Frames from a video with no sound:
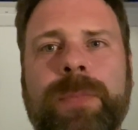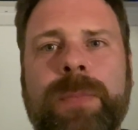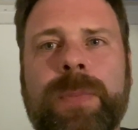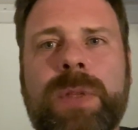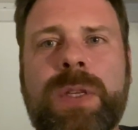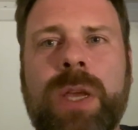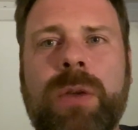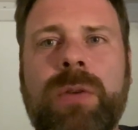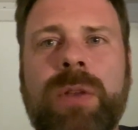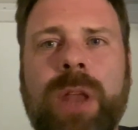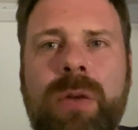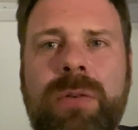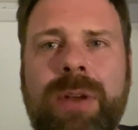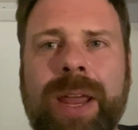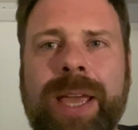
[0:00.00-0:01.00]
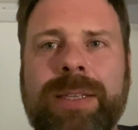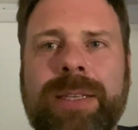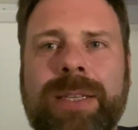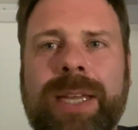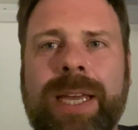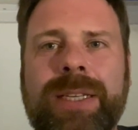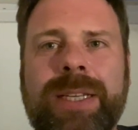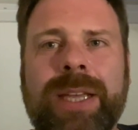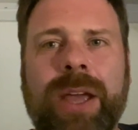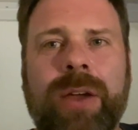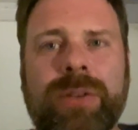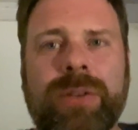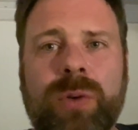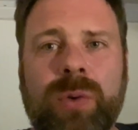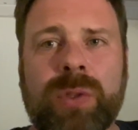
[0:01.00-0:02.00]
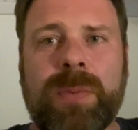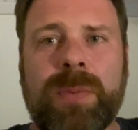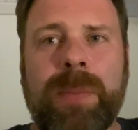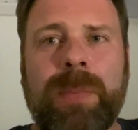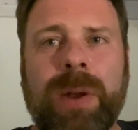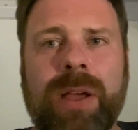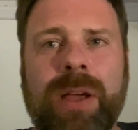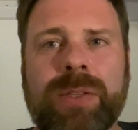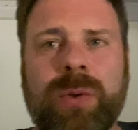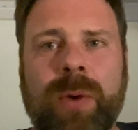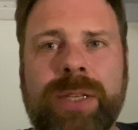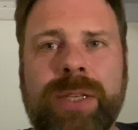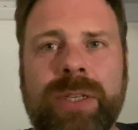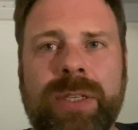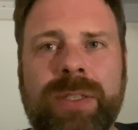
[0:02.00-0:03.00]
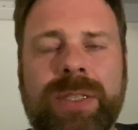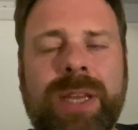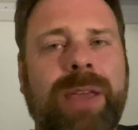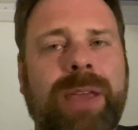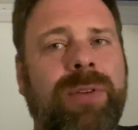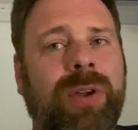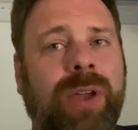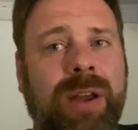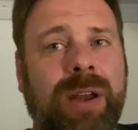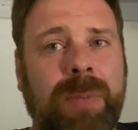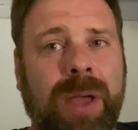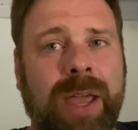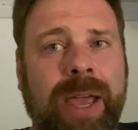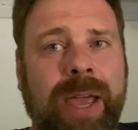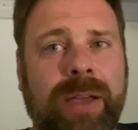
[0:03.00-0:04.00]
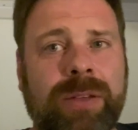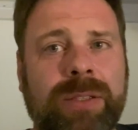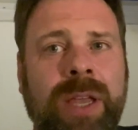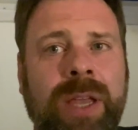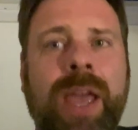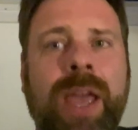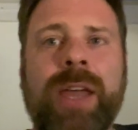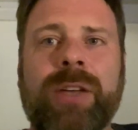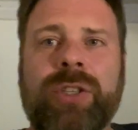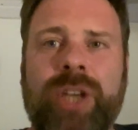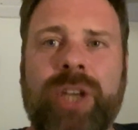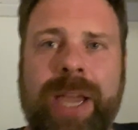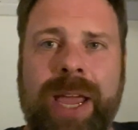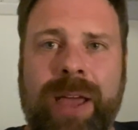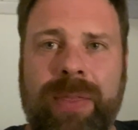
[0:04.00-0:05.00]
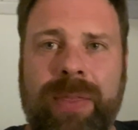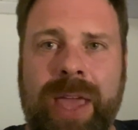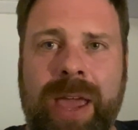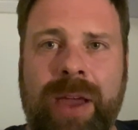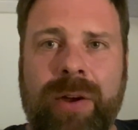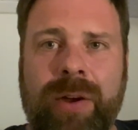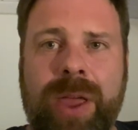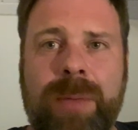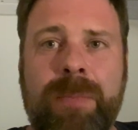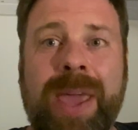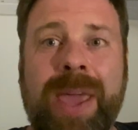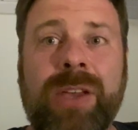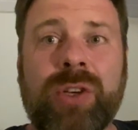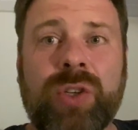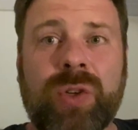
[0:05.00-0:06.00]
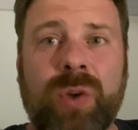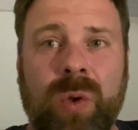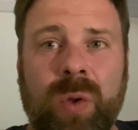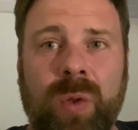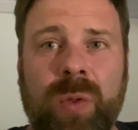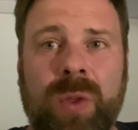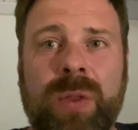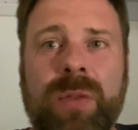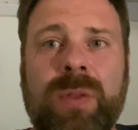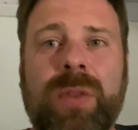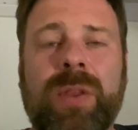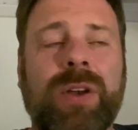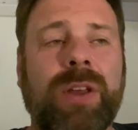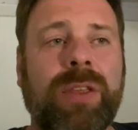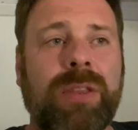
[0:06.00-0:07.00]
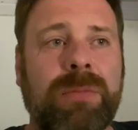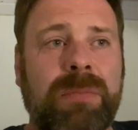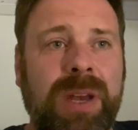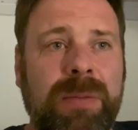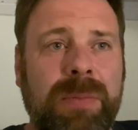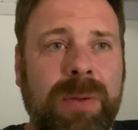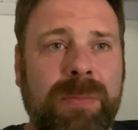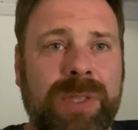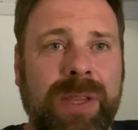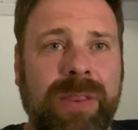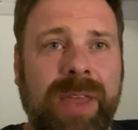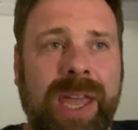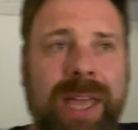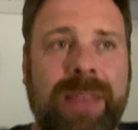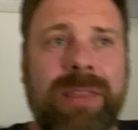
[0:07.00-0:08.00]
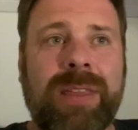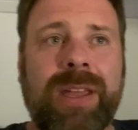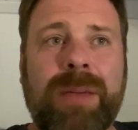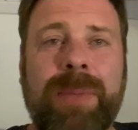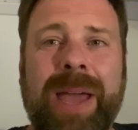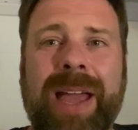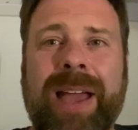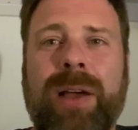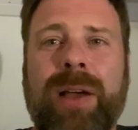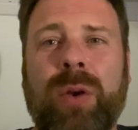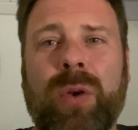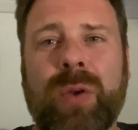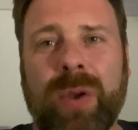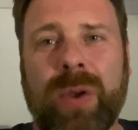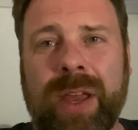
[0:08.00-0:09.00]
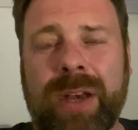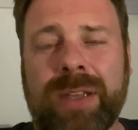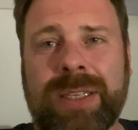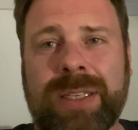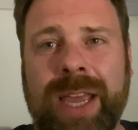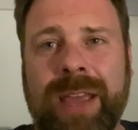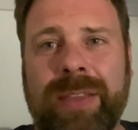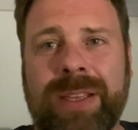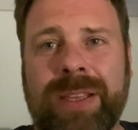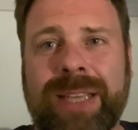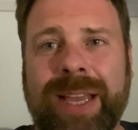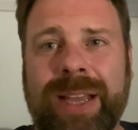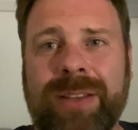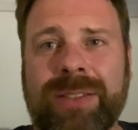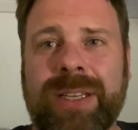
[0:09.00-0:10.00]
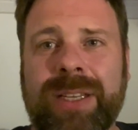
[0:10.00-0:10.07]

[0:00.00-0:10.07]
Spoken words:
So don't hesitate to go and talk to people, ask questions. If you're going to buy a house, check out the area, make sure that the minimums are there. Think about how long you're going to stay in this house.